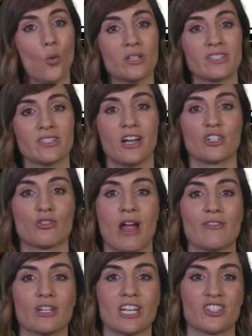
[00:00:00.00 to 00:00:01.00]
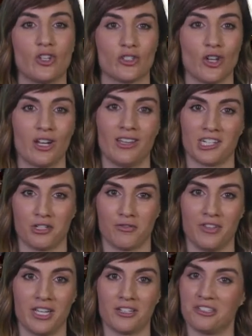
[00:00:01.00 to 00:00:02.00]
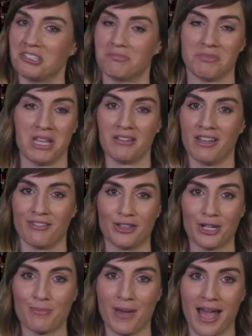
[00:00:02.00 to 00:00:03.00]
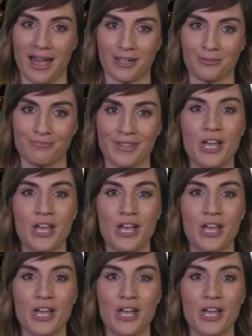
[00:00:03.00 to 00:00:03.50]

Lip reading: Once a young driver gets hooked on electric vehicles, they'll never look back.